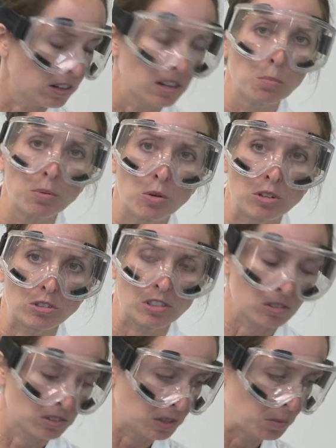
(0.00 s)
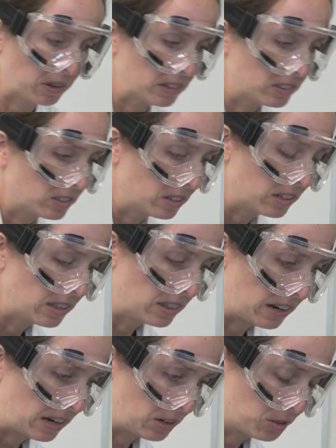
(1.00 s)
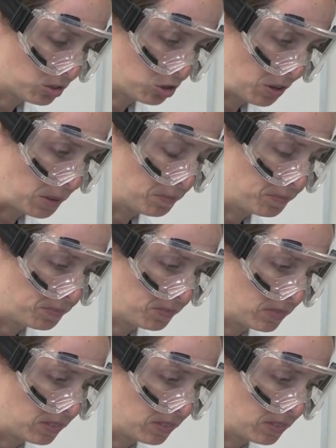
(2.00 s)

that on and blow your TLC plate in that air stream.